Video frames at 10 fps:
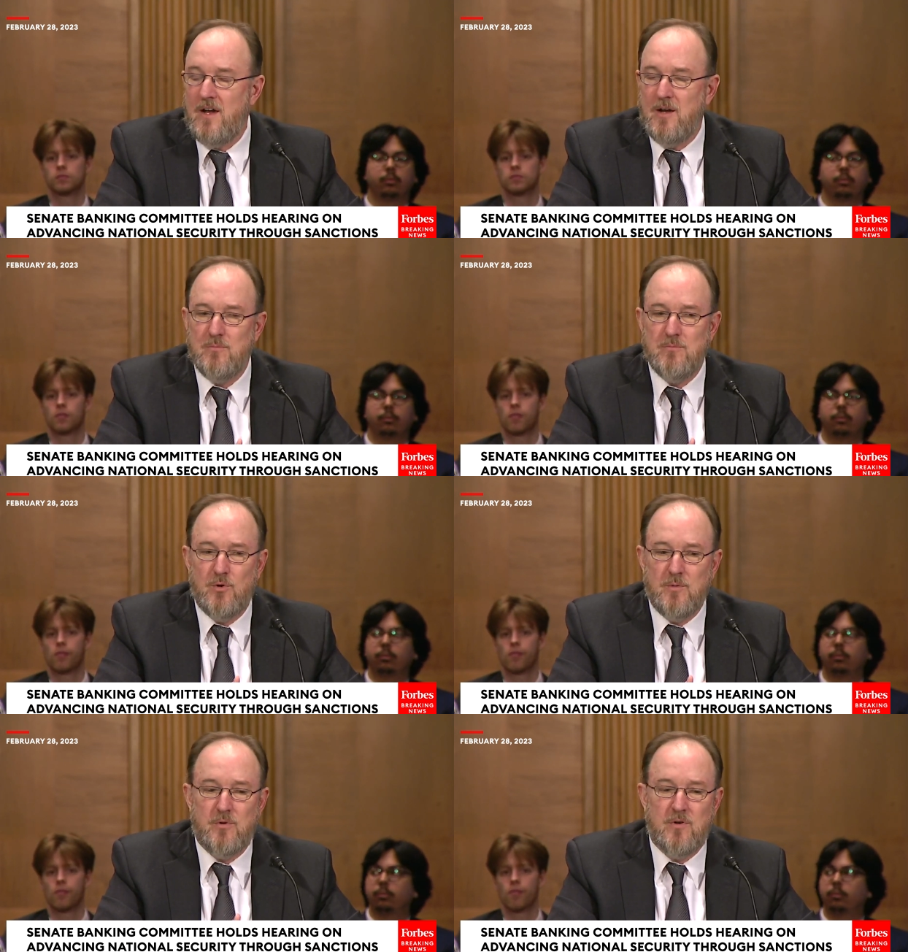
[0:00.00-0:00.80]
Speaker 1: and
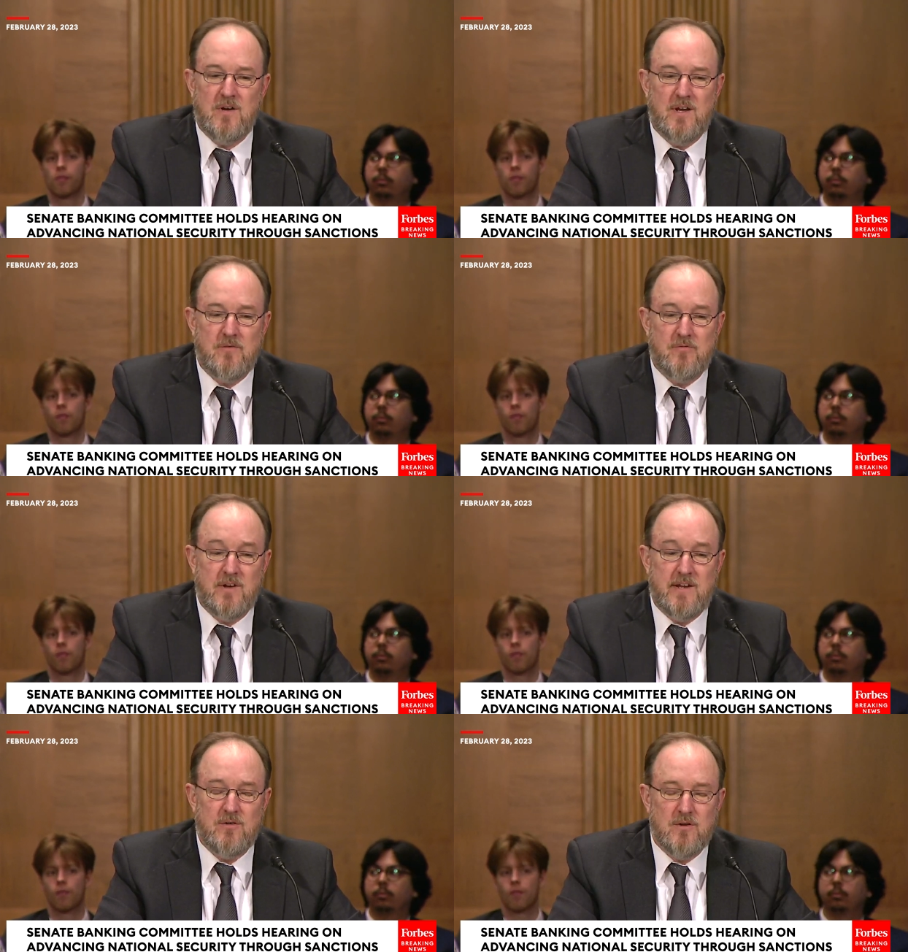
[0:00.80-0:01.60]
more importantly, have
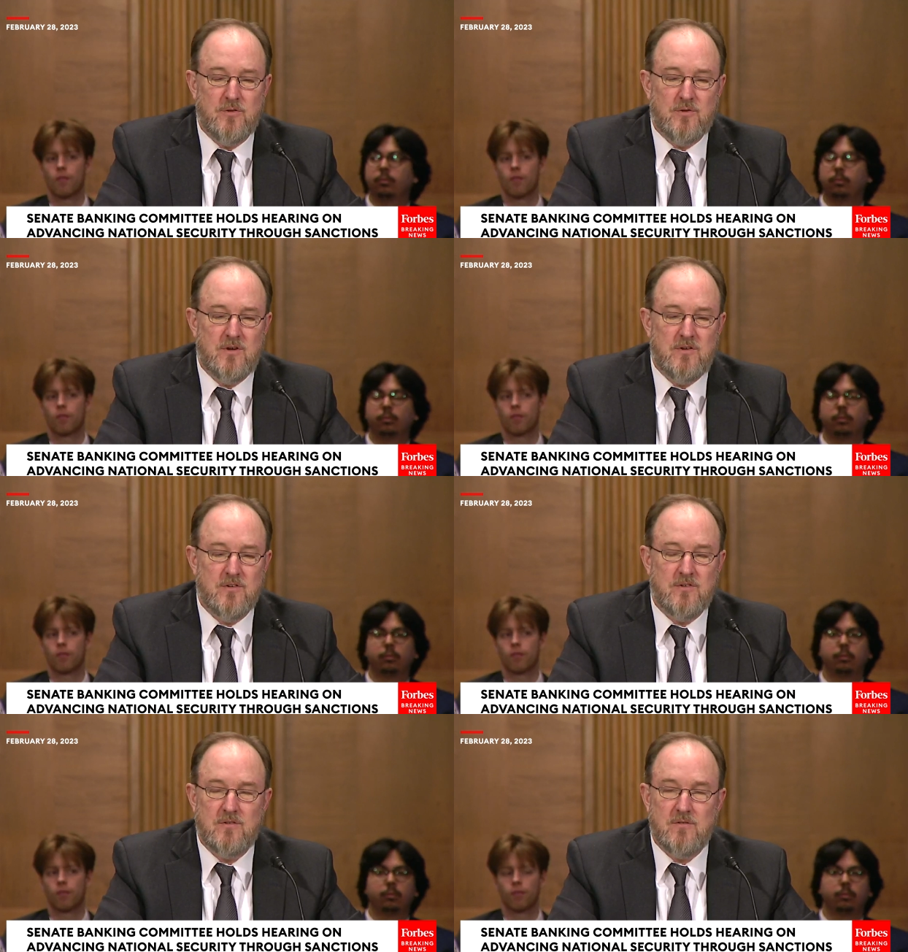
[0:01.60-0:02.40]
the legal
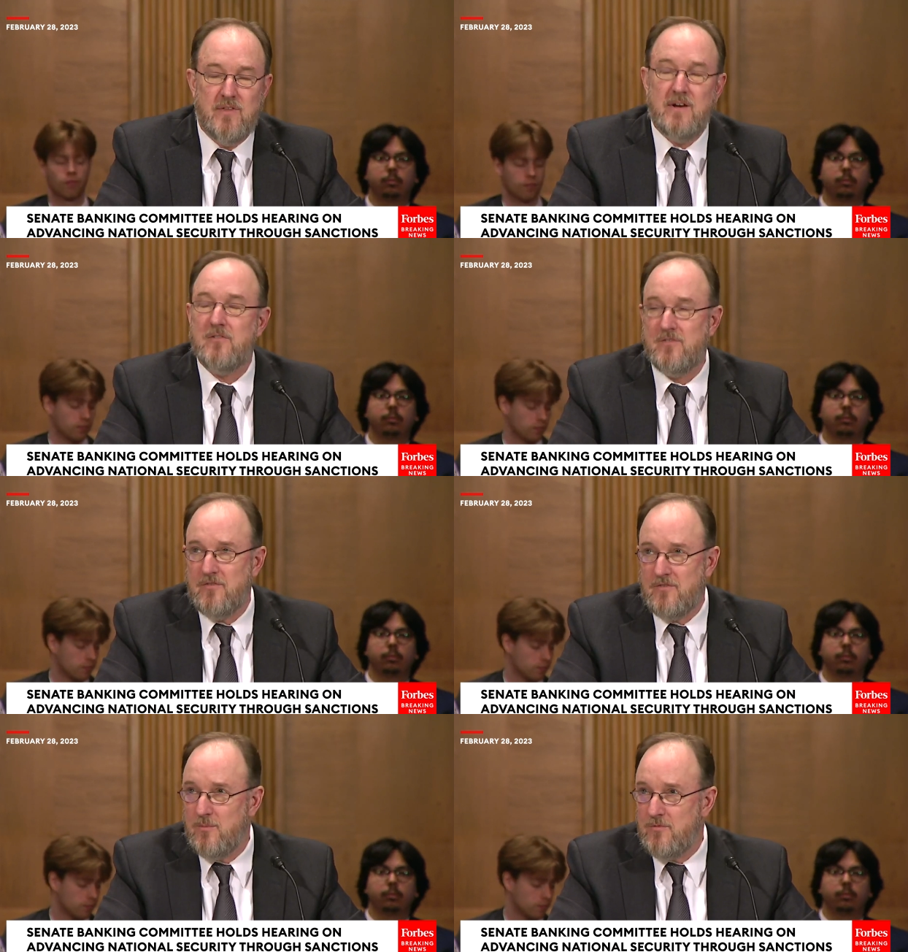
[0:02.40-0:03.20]
authorities under their
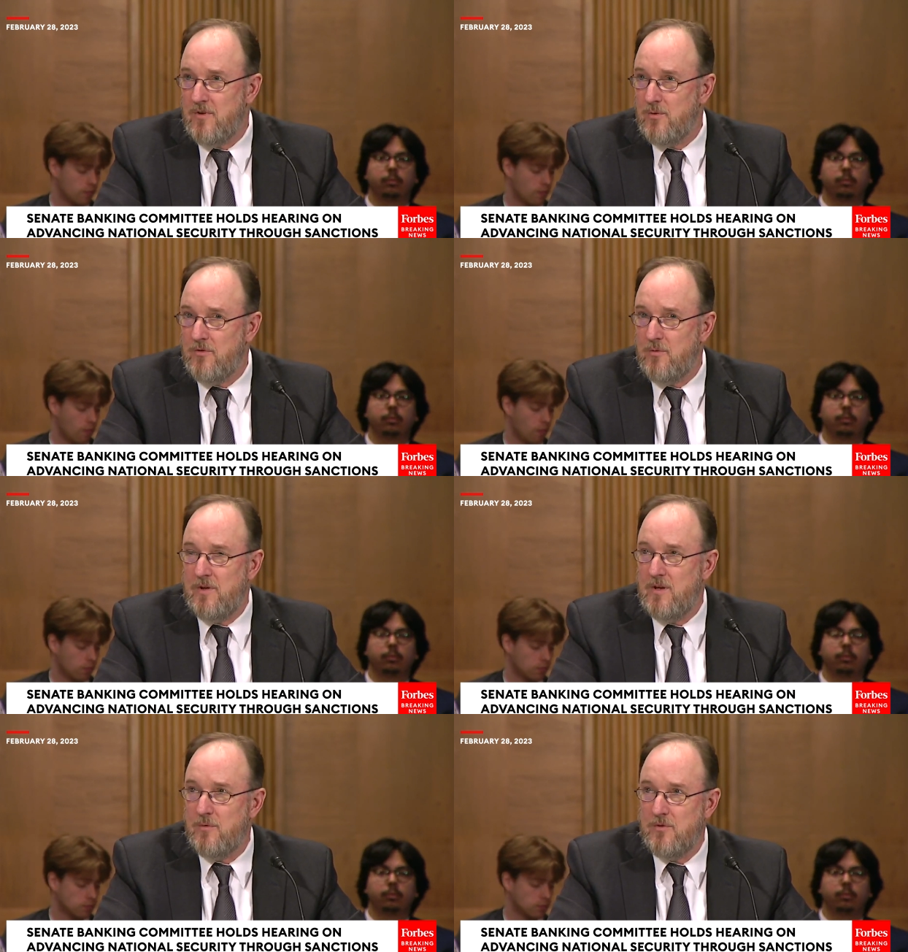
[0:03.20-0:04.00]
systems in order to
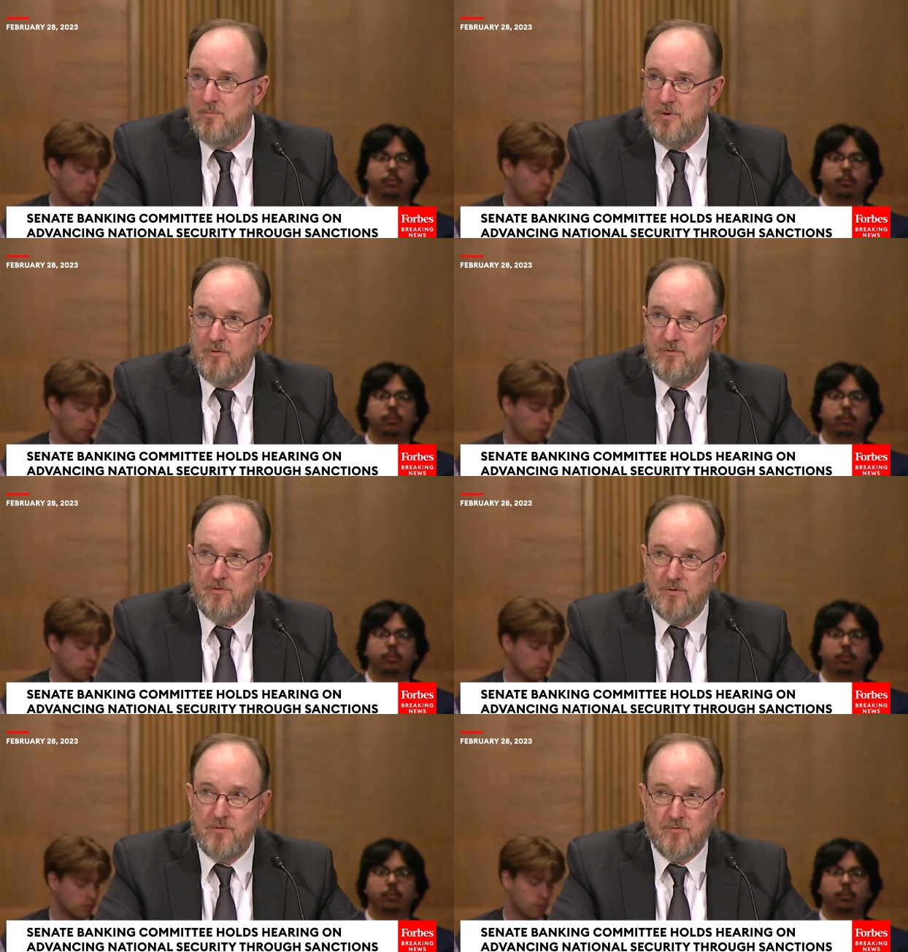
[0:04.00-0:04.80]
be able to impose
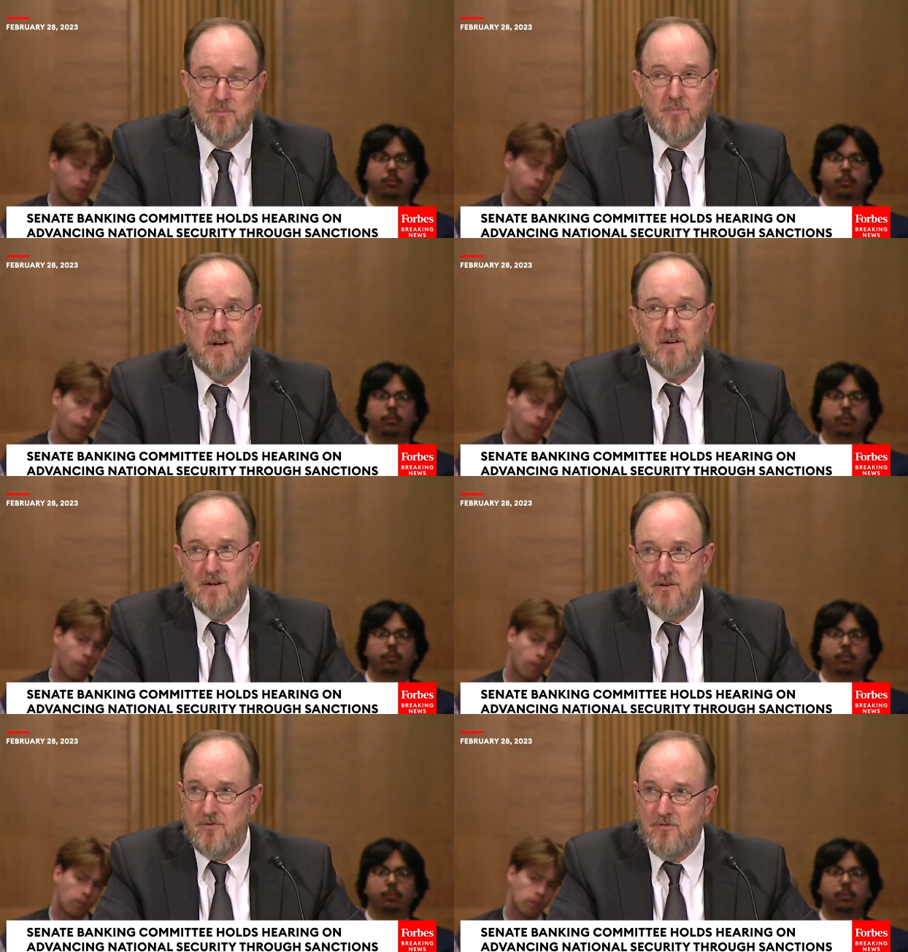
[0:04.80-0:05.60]
controls from
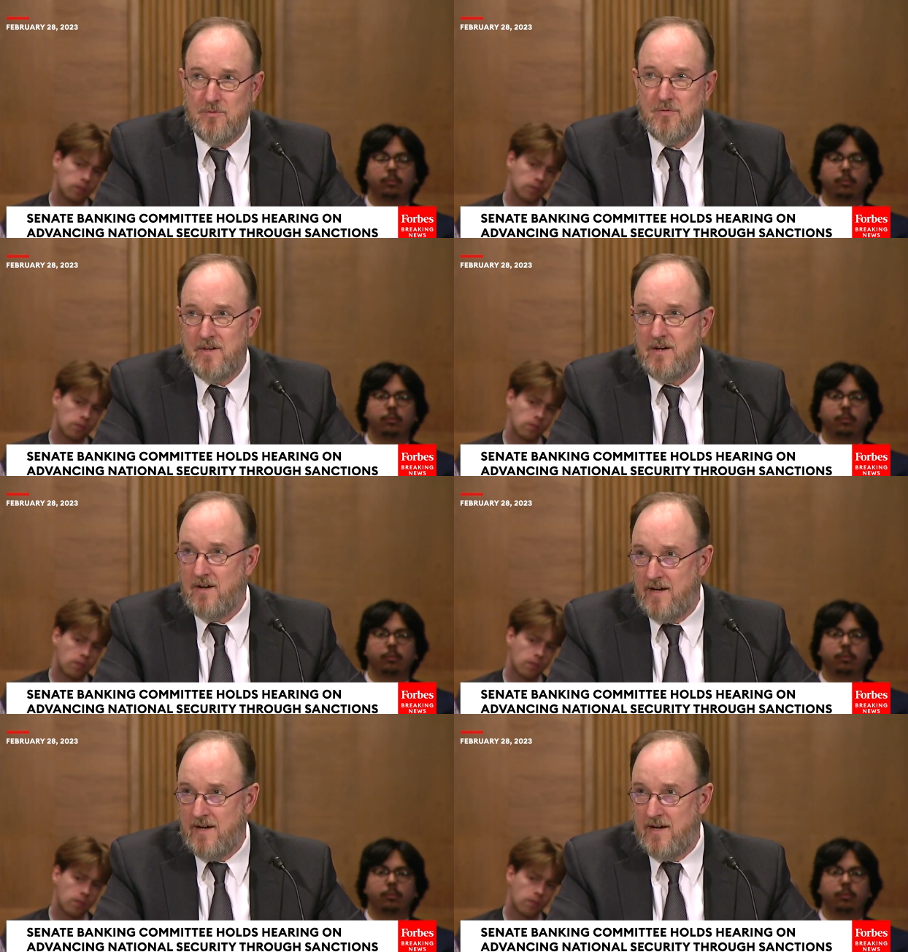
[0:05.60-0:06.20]
their countries over their